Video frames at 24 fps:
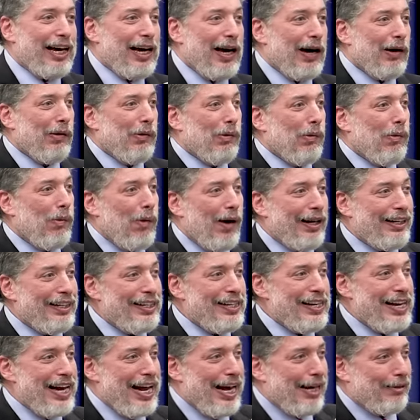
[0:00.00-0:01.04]
what
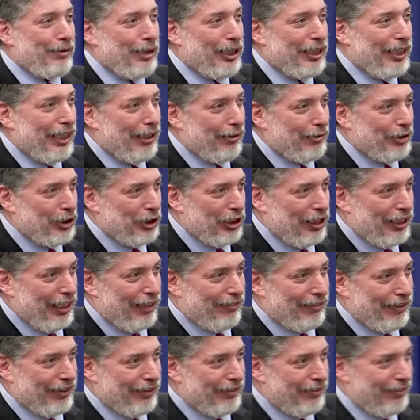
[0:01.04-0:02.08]
name do you think we should
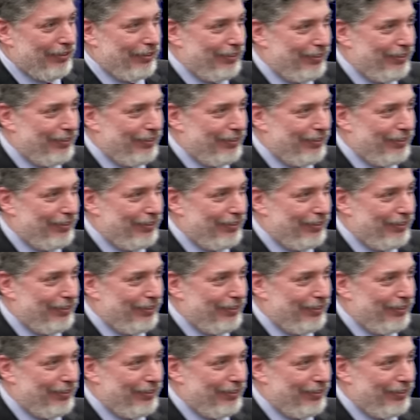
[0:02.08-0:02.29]
give it?